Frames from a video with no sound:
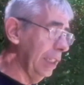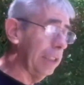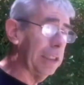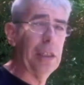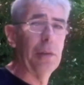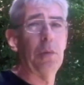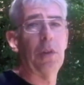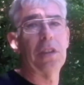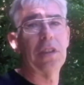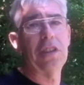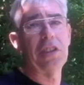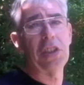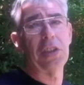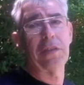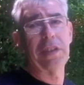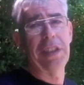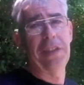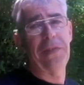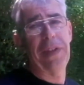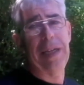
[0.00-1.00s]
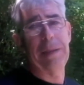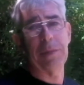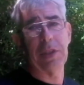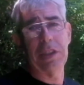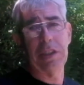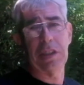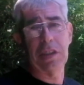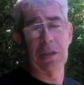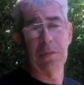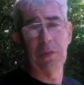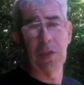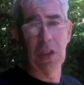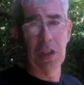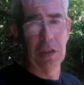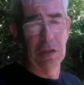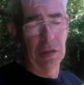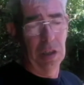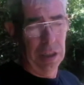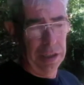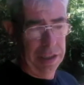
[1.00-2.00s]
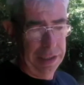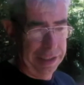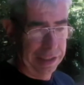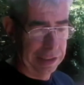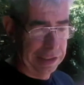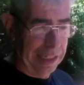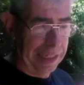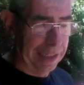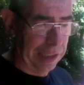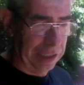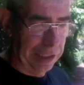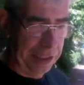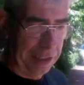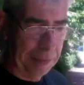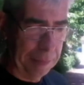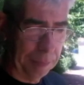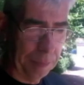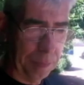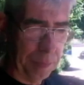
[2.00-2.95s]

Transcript: So what does your evap system do exactly?